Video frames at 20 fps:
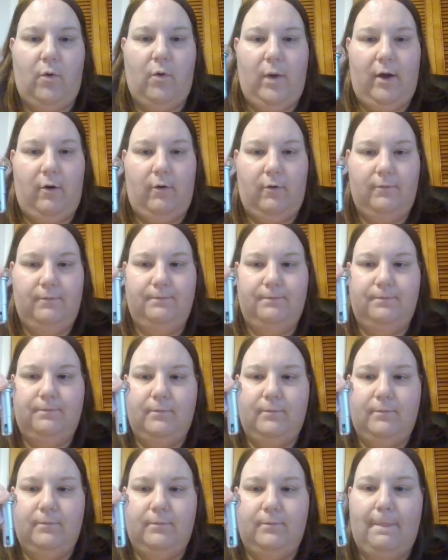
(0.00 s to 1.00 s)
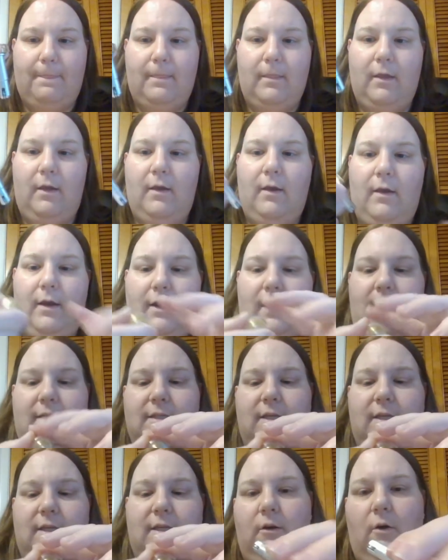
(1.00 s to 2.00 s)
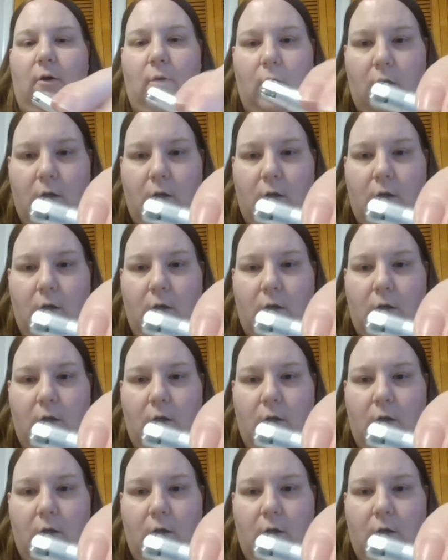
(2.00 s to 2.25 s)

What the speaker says: wheel. It has a little